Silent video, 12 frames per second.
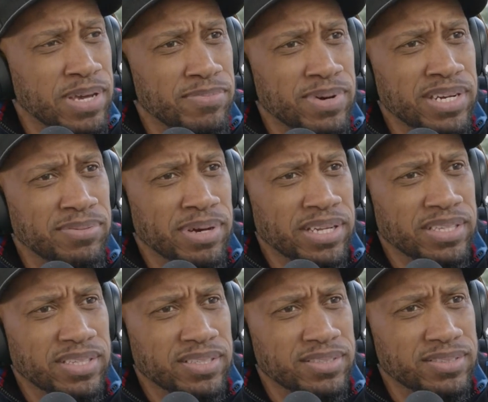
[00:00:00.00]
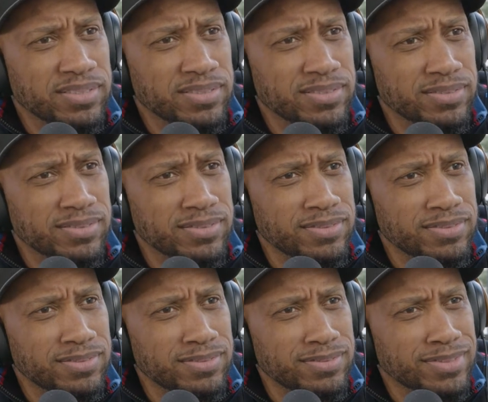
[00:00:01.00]
made money back then.
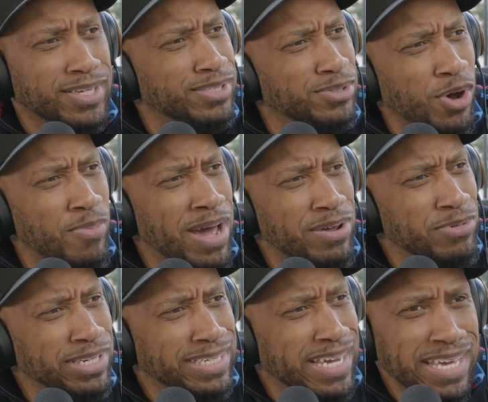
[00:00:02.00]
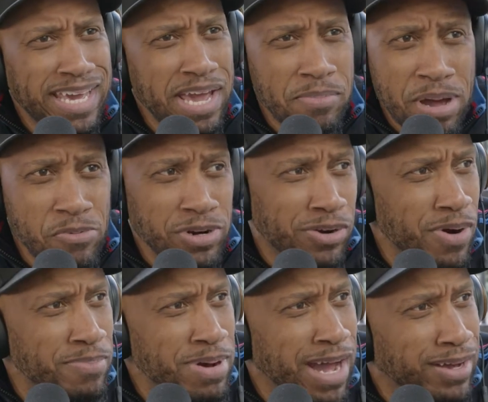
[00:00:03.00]
Because nobody went to daycare. Everybody went to
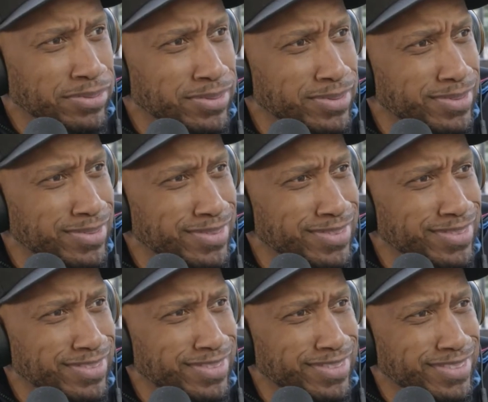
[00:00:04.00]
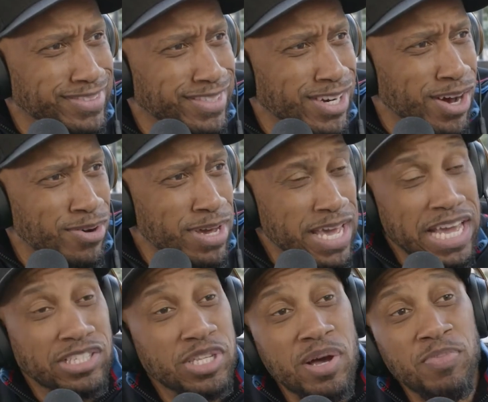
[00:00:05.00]
grandma's house. You know?
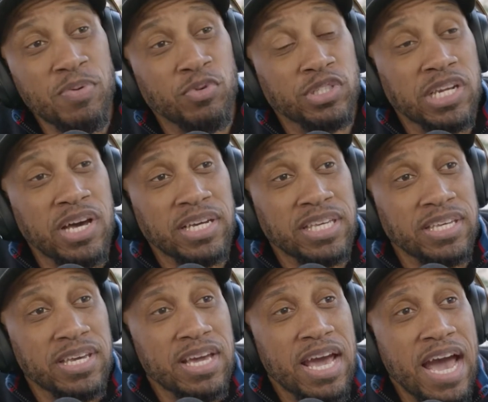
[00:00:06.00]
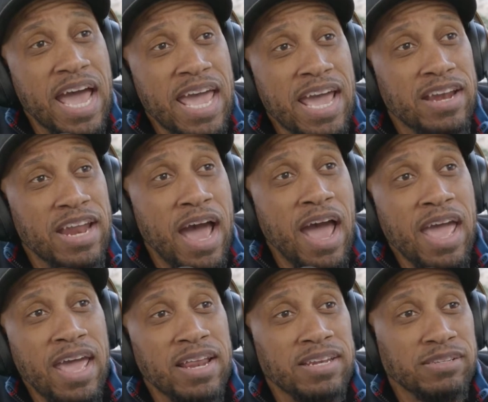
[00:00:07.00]
And some people was lucky.
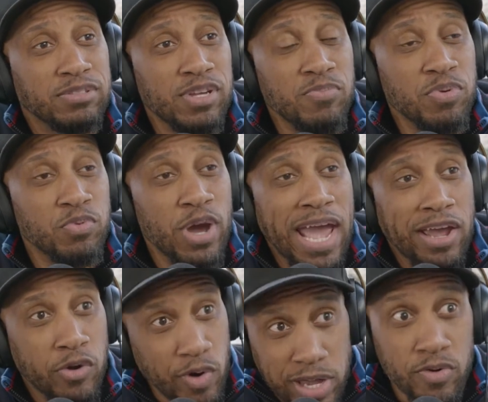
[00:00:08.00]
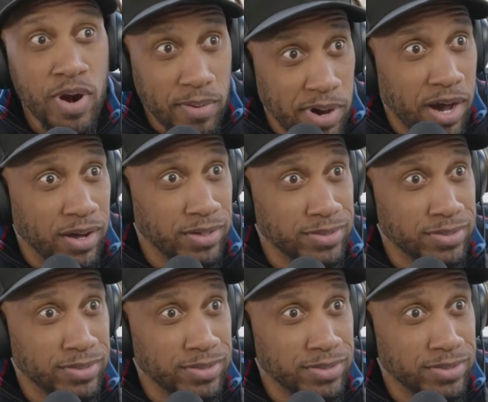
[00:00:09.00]
Some people had great grandma.